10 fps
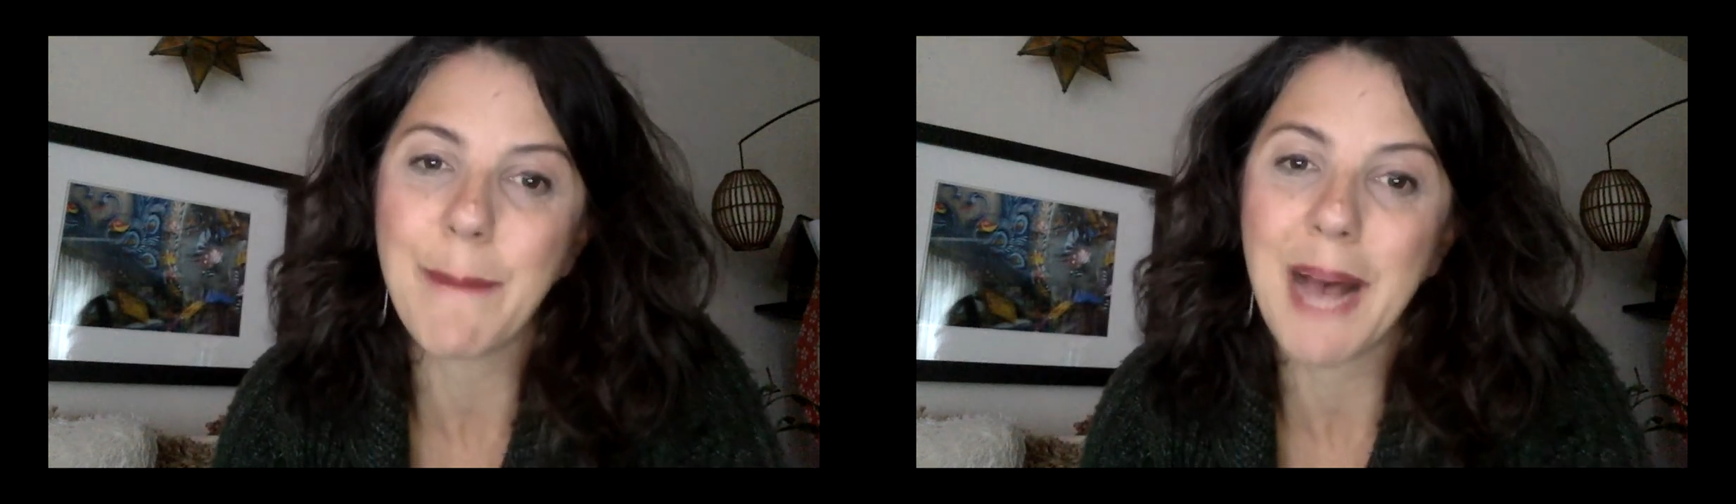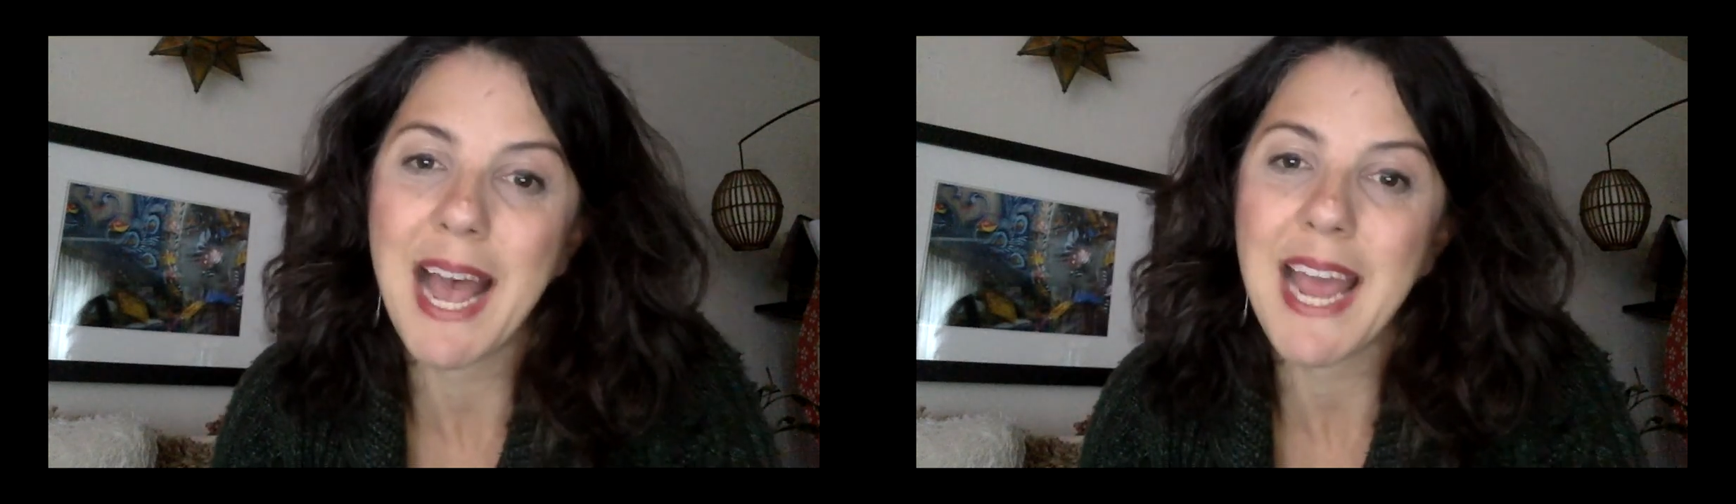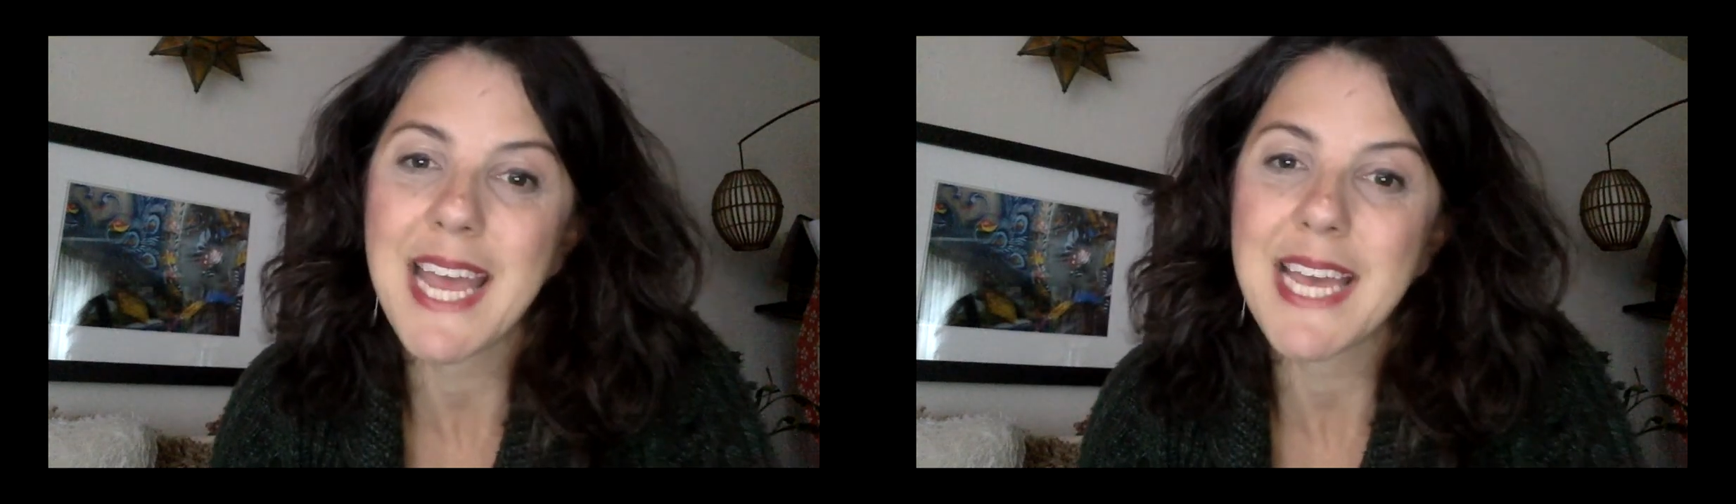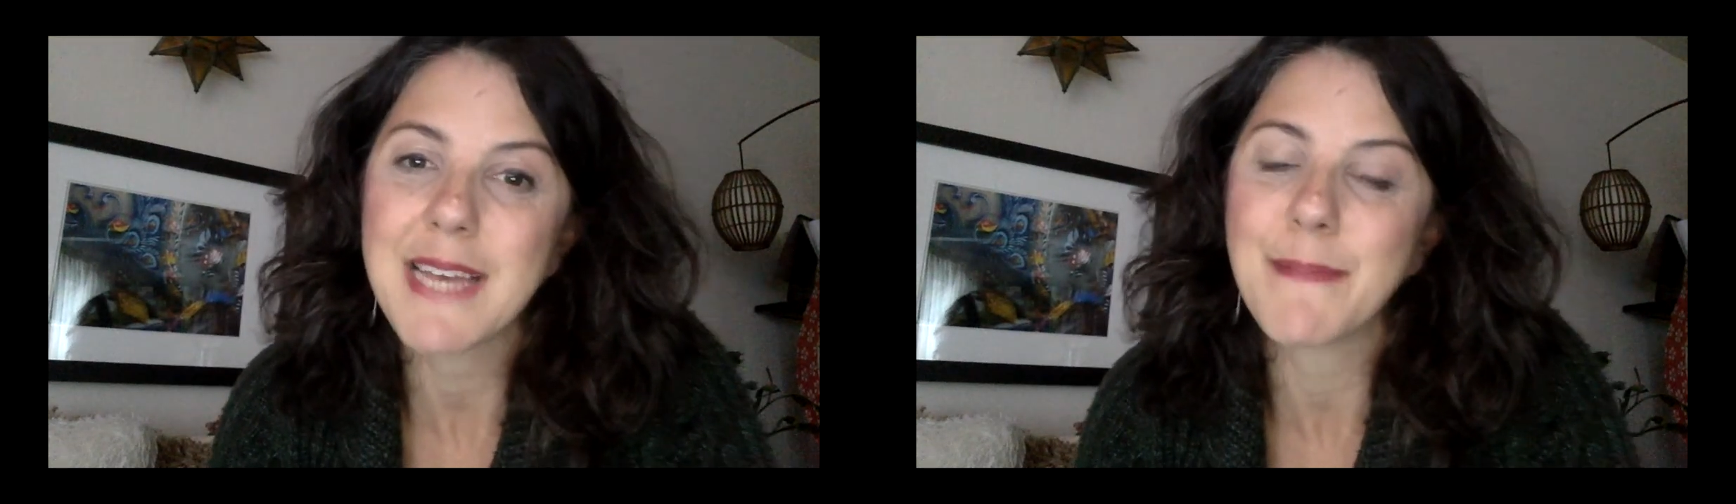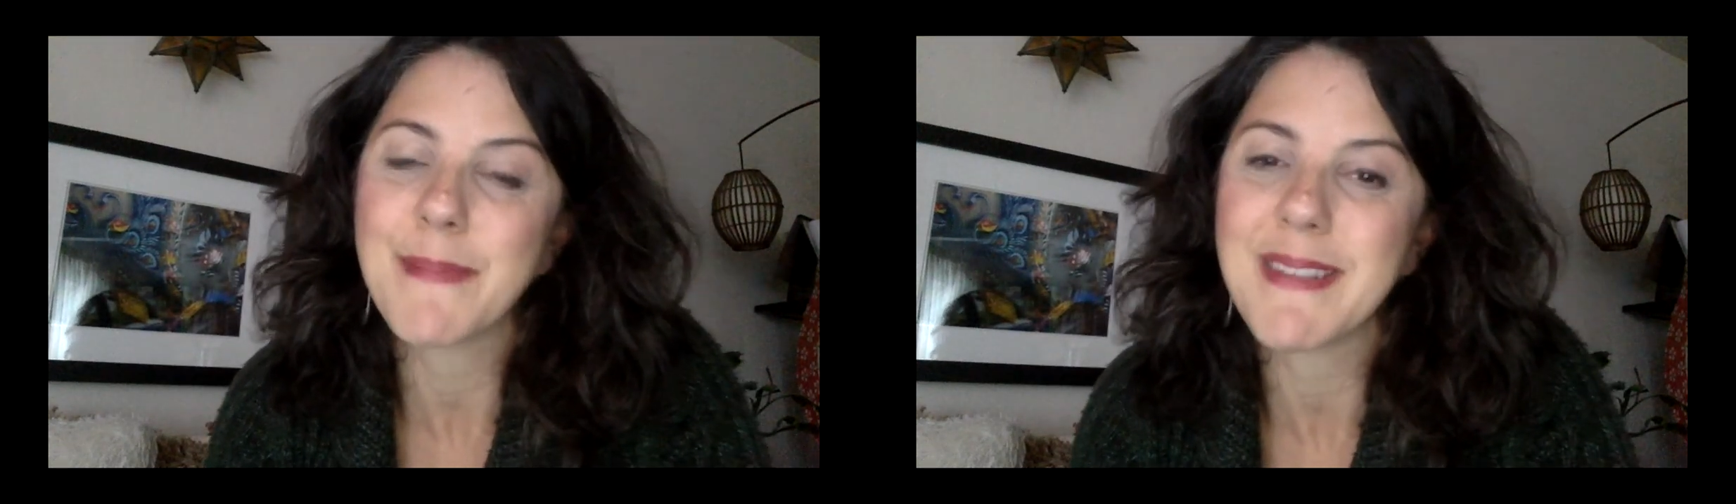by
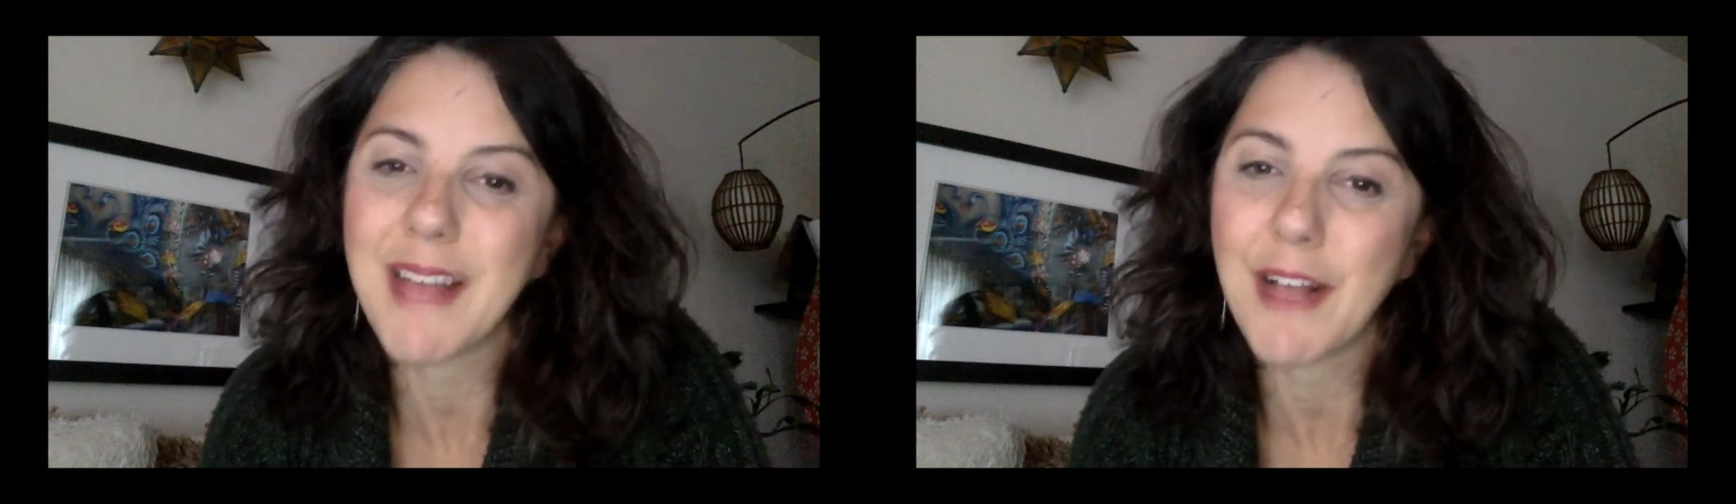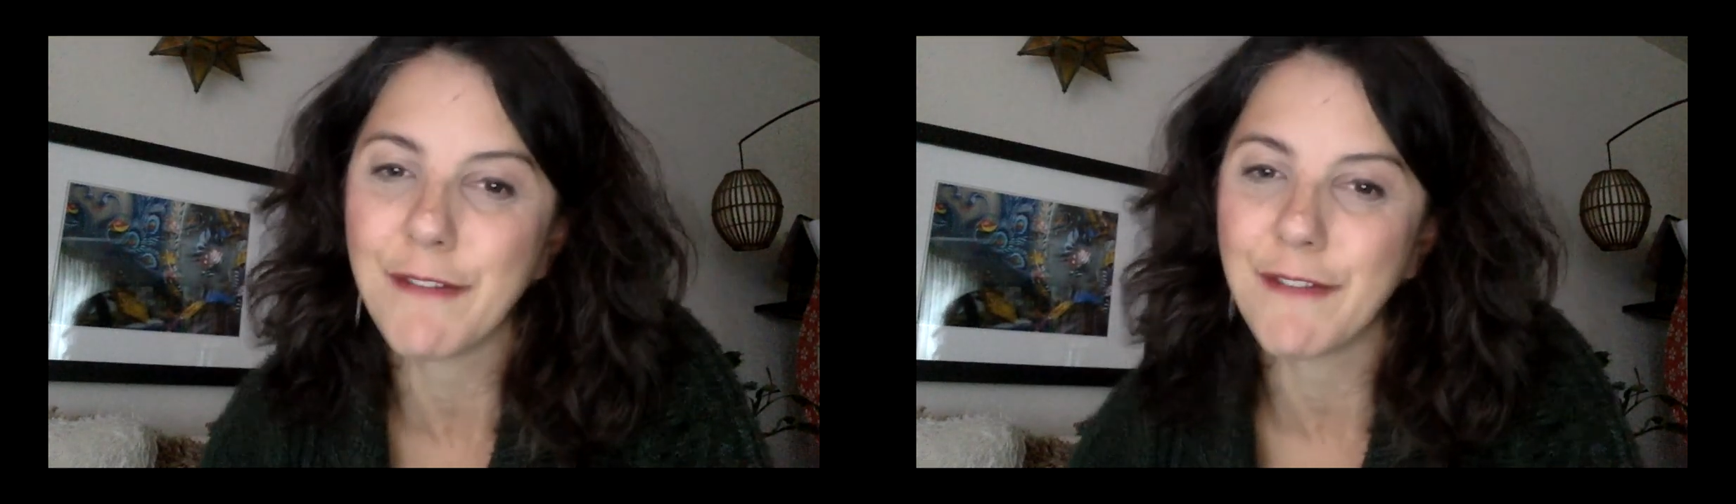himself.